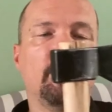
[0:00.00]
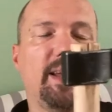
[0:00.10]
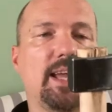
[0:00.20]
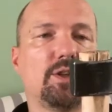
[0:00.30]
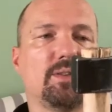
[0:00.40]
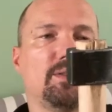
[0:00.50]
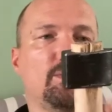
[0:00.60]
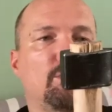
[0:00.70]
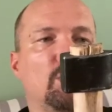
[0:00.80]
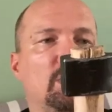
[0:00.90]
um, hatchets,
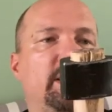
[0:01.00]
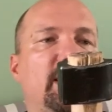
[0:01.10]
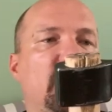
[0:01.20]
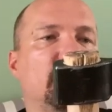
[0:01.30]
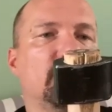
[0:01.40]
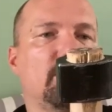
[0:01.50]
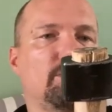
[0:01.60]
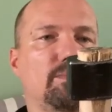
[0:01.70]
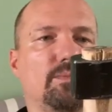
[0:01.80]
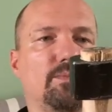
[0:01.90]
you mostly get
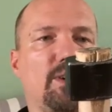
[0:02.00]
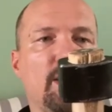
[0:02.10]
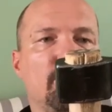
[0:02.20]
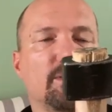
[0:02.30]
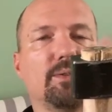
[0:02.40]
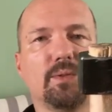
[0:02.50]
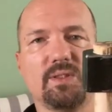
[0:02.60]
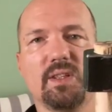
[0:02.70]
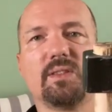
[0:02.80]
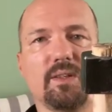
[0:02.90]
um, 500 or
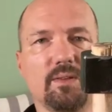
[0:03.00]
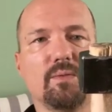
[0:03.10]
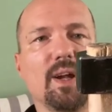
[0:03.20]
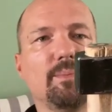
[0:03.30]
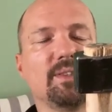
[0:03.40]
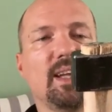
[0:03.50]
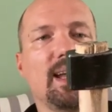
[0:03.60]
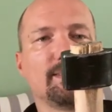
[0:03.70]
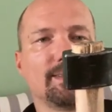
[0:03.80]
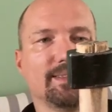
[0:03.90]
600 grams
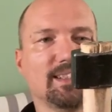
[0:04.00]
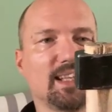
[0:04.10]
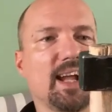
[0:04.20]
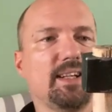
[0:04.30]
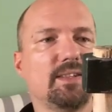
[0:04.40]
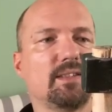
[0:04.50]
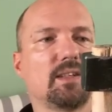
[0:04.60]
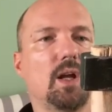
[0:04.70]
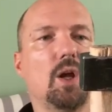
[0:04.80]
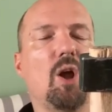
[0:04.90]
as the
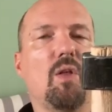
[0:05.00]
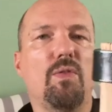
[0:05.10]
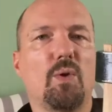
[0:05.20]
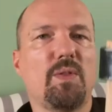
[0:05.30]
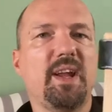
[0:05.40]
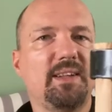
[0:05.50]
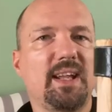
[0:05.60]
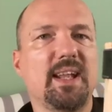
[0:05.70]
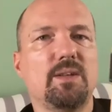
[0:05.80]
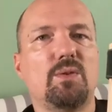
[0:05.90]
lightest, though they
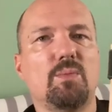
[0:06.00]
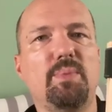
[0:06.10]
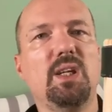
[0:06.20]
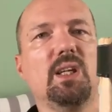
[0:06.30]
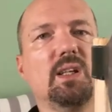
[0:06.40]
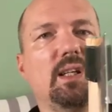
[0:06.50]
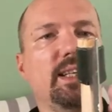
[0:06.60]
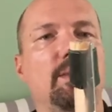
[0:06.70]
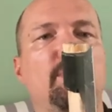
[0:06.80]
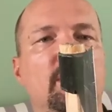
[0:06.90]
tend to be a
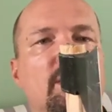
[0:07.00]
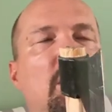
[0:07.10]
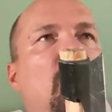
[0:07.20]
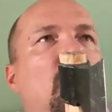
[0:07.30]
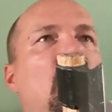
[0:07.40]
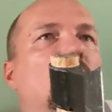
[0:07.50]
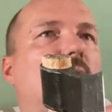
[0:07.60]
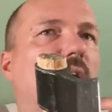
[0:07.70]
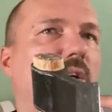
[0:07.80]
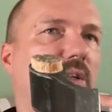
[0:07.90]
little bit
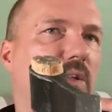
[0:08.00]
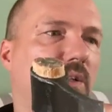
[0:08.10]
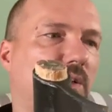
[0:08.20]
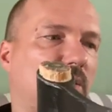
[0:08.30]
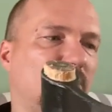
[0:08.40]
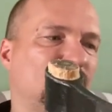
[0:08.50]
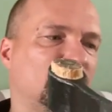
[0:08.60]
uh,